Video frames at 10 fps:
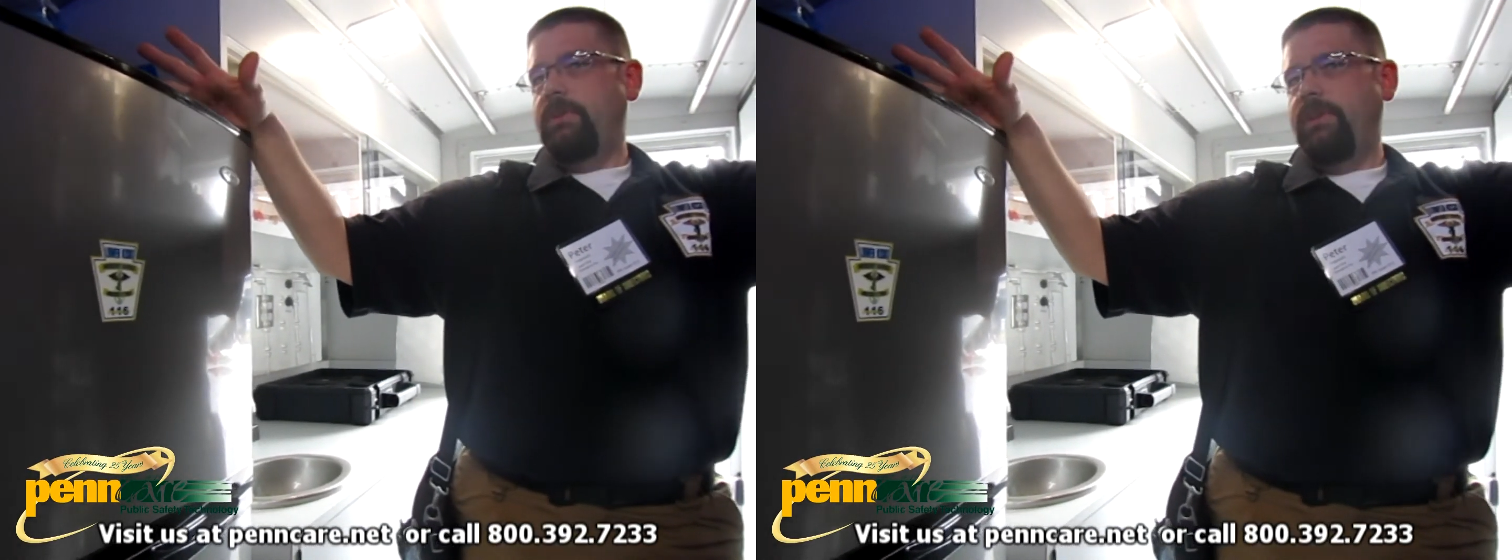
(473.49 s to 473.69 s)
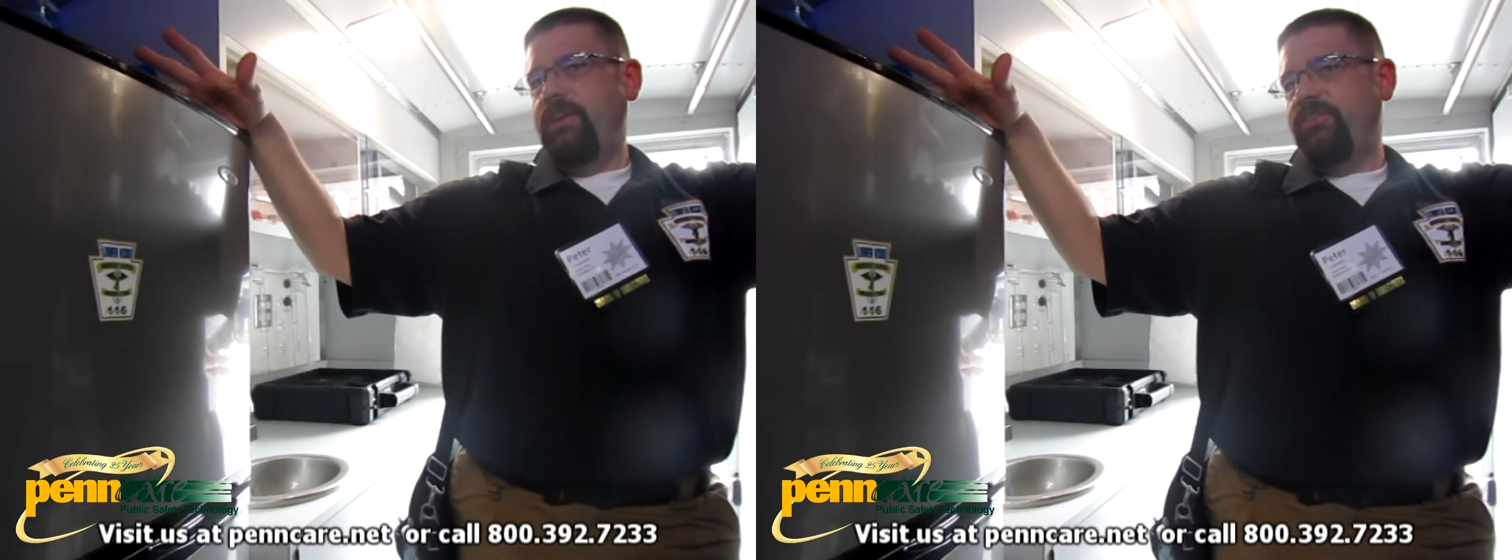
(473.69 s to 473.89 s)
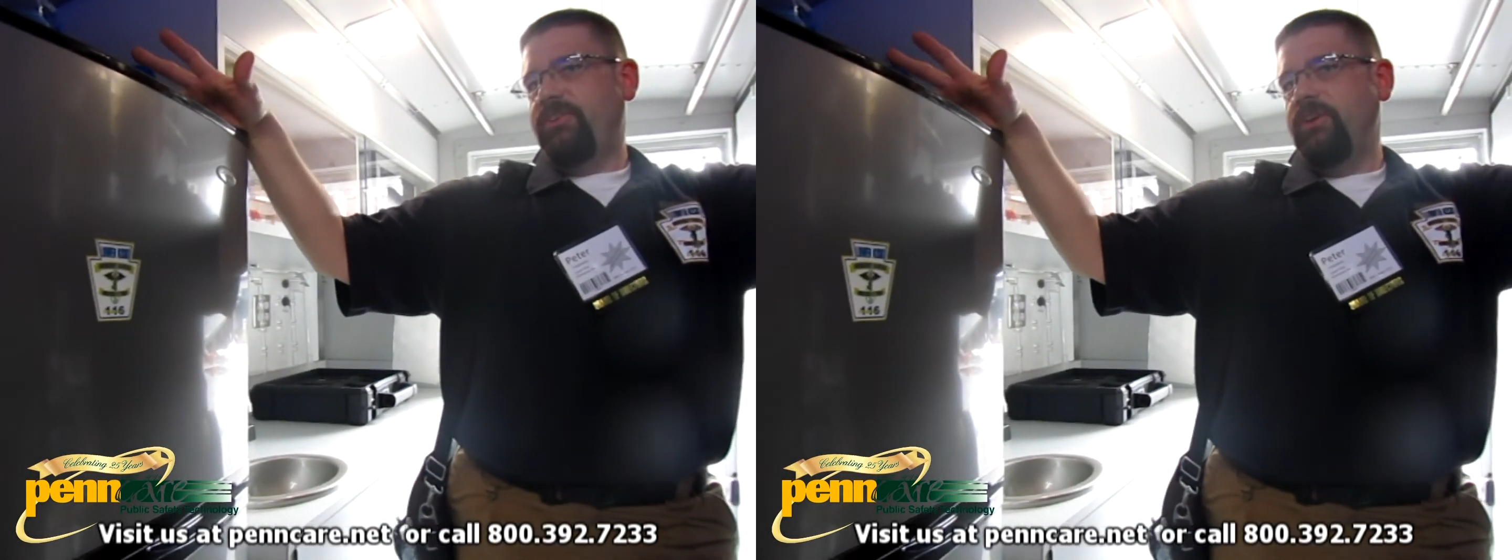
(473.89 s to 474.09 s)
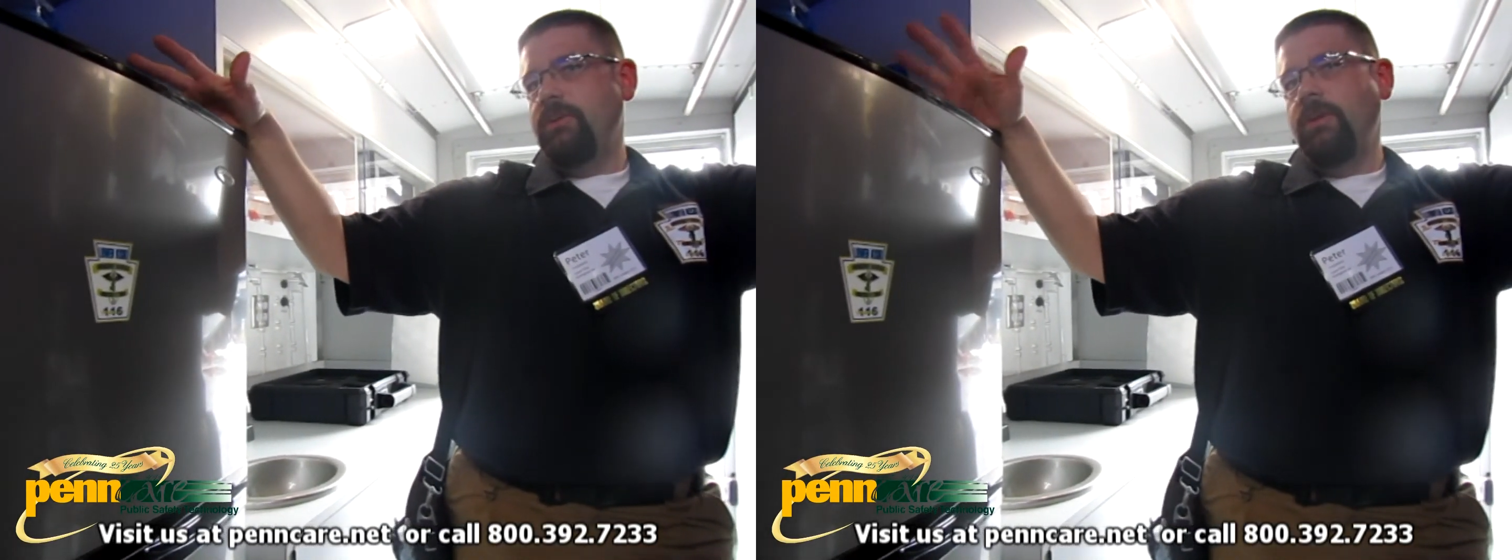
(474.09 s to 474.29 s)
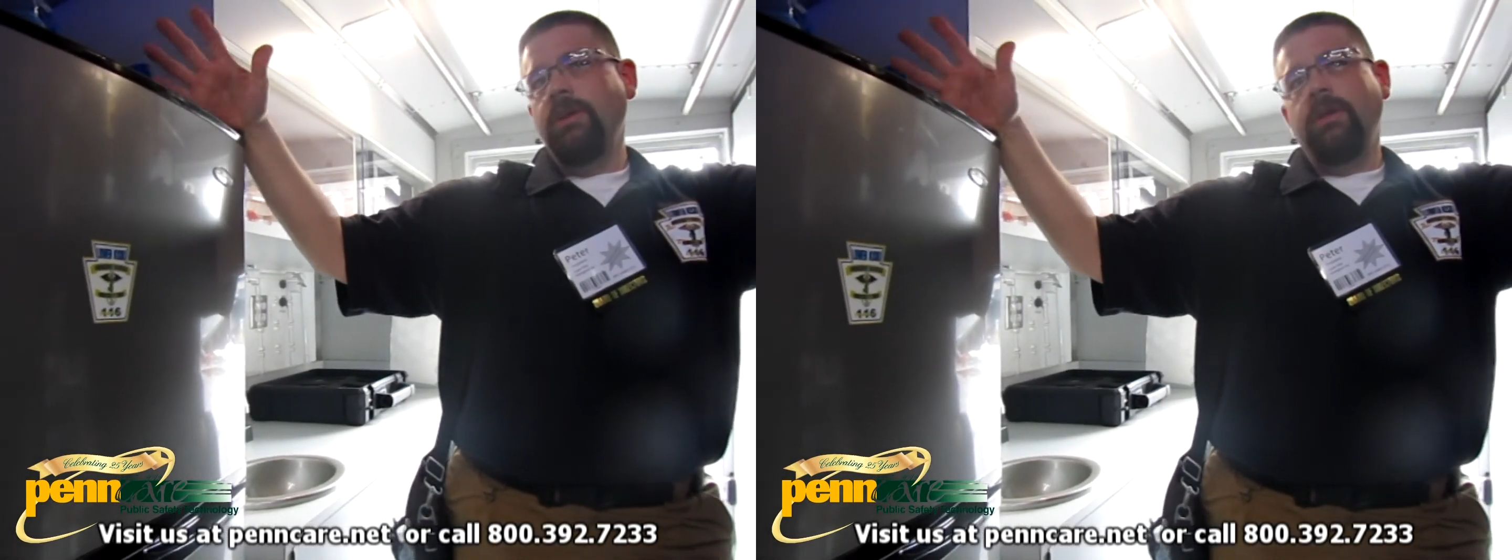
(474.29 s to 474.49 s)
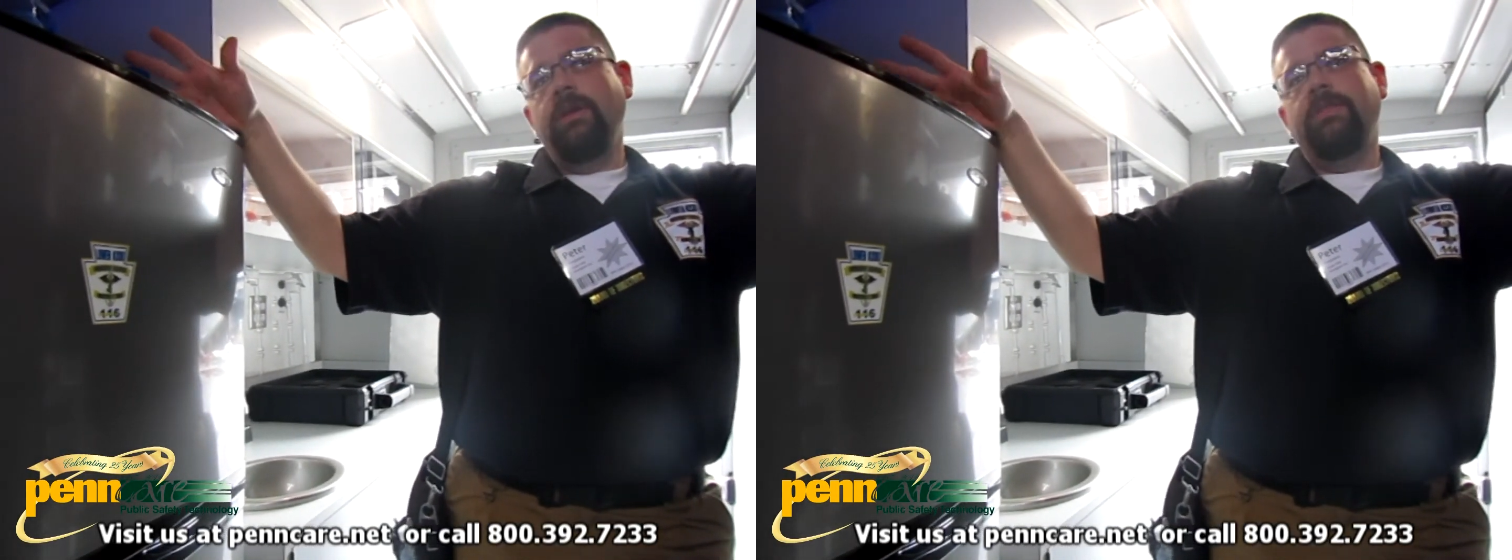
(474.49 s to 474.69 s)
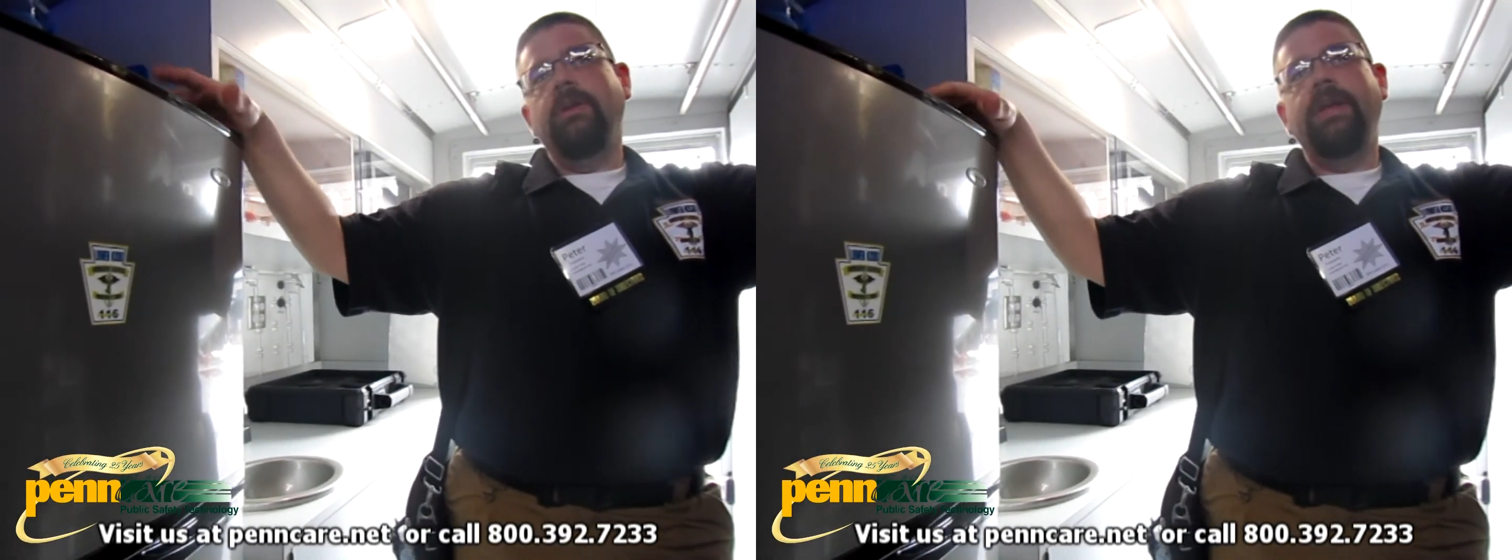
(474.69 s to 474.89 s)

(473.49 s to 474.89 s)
Tastes good, they're